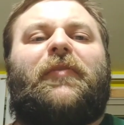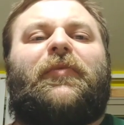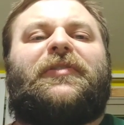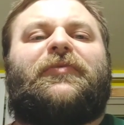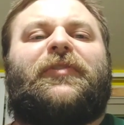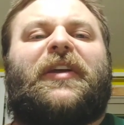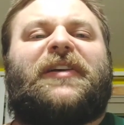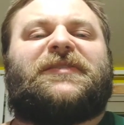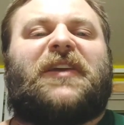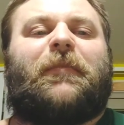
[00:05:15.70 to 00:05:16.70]
All right, what do you
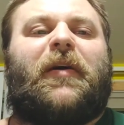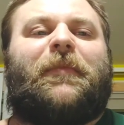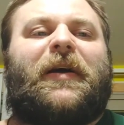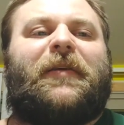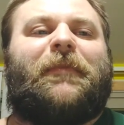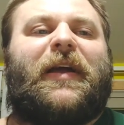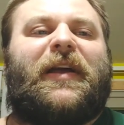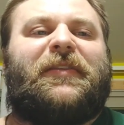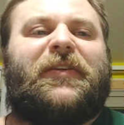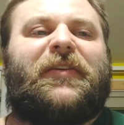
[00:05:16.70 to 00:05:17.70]
guys think about my
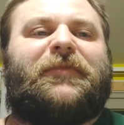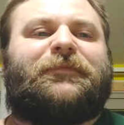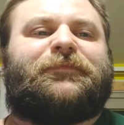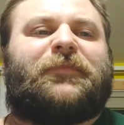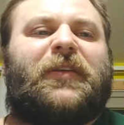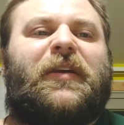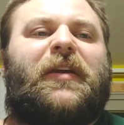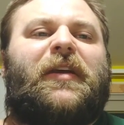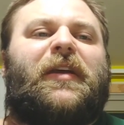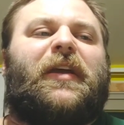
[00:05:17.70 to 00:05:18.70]
idea?
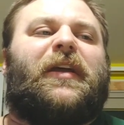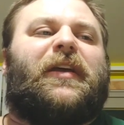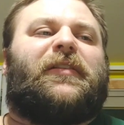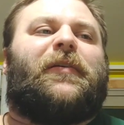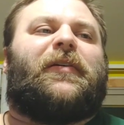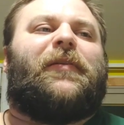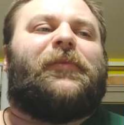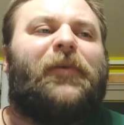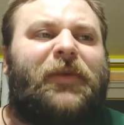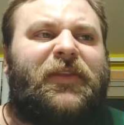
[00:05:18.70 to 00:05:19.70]
And
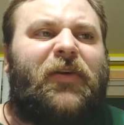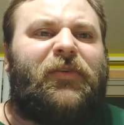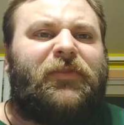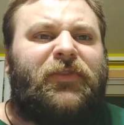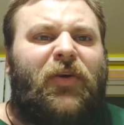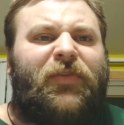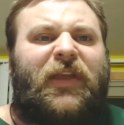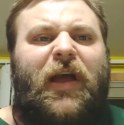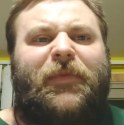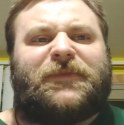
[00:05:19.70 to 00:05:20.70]
let me know in
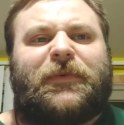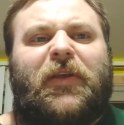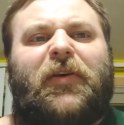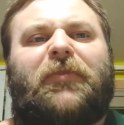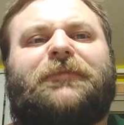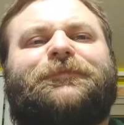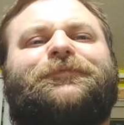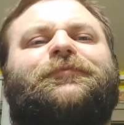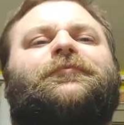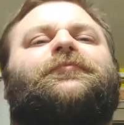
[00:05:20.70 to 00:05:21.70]
the comments below